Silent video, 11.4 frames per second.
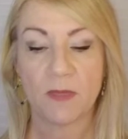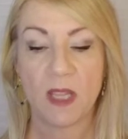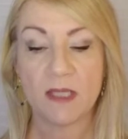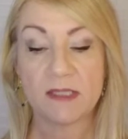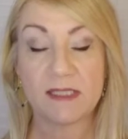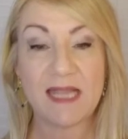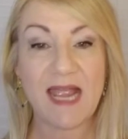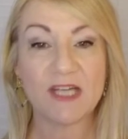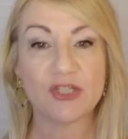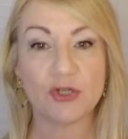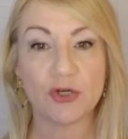
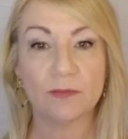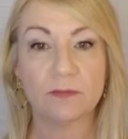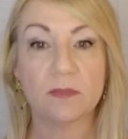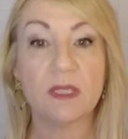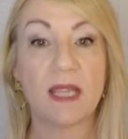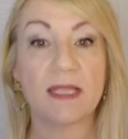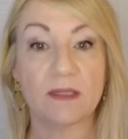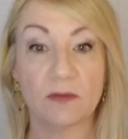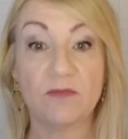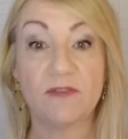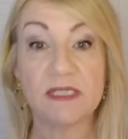Stature, like
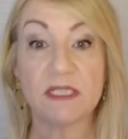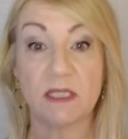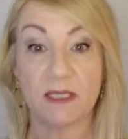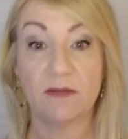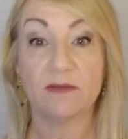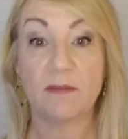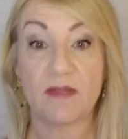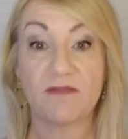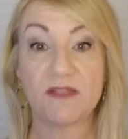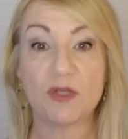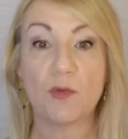physically, my
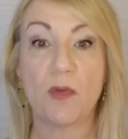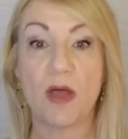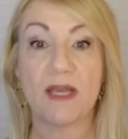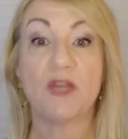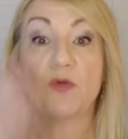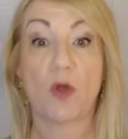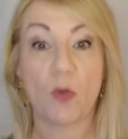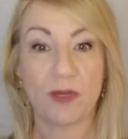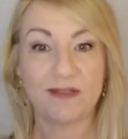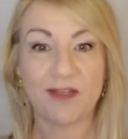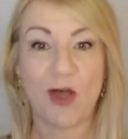physical body
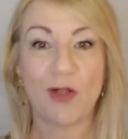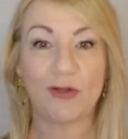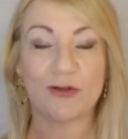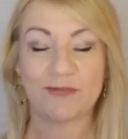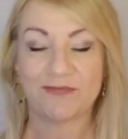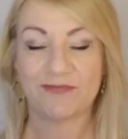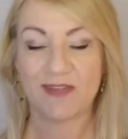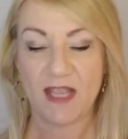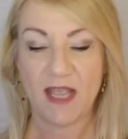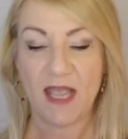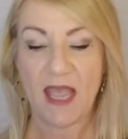growing taller,
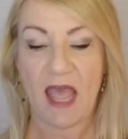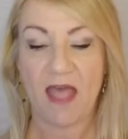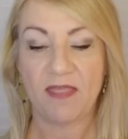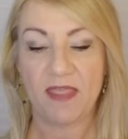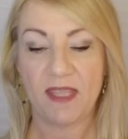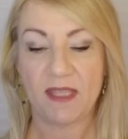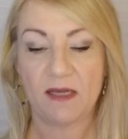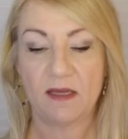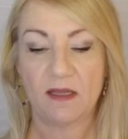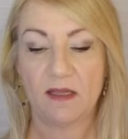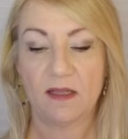and
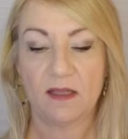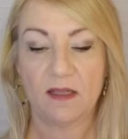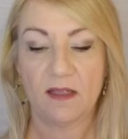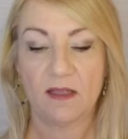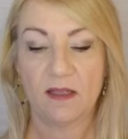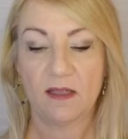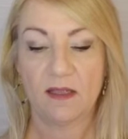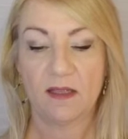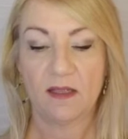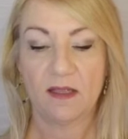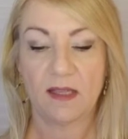then
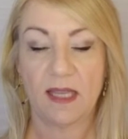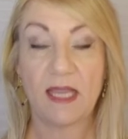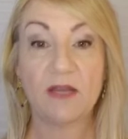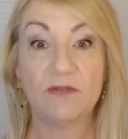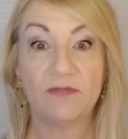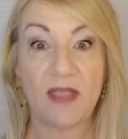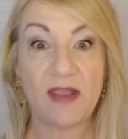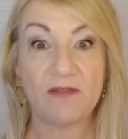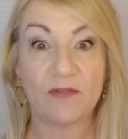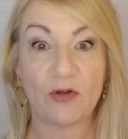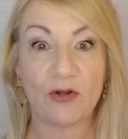and
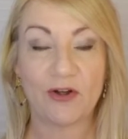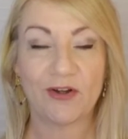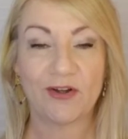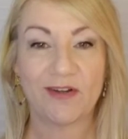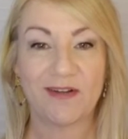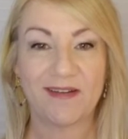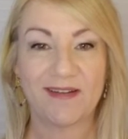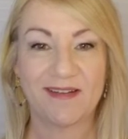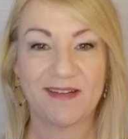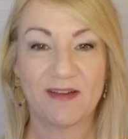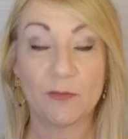favor
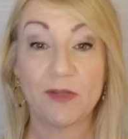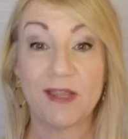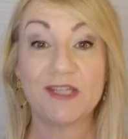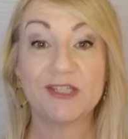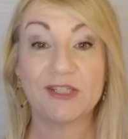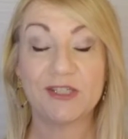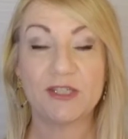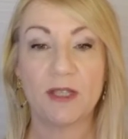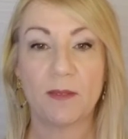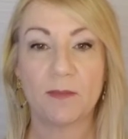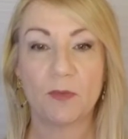
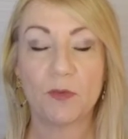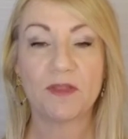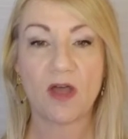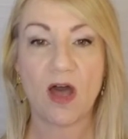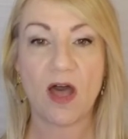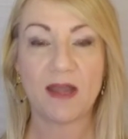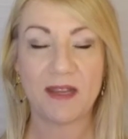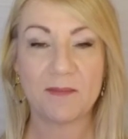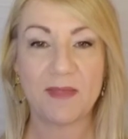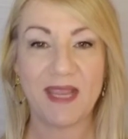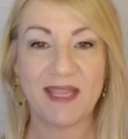relationship with God and
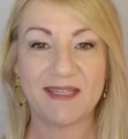man.